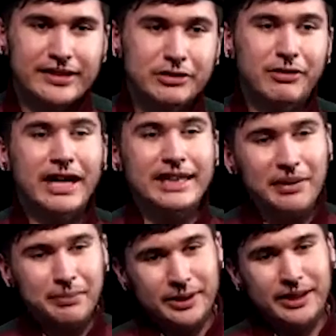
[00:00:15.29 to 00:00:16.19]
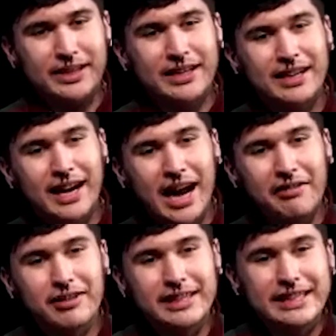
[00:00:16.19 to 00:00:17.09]
To write that book, I
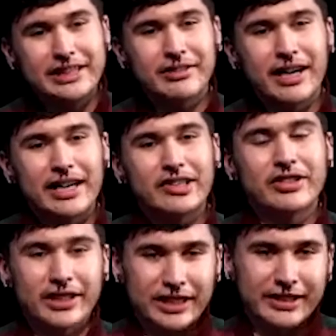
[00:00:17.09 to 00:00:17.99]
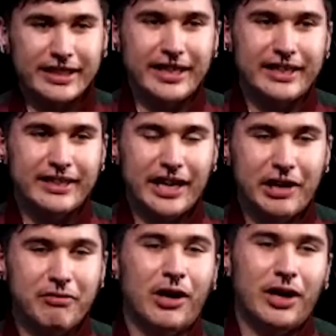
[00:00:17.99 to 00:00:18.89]
would need to write crookedly
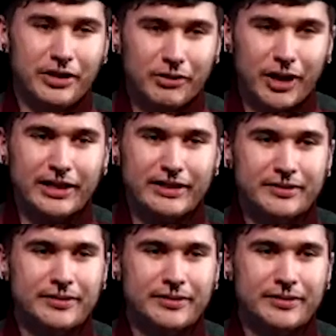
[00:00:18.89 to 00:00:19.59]
and while on the run.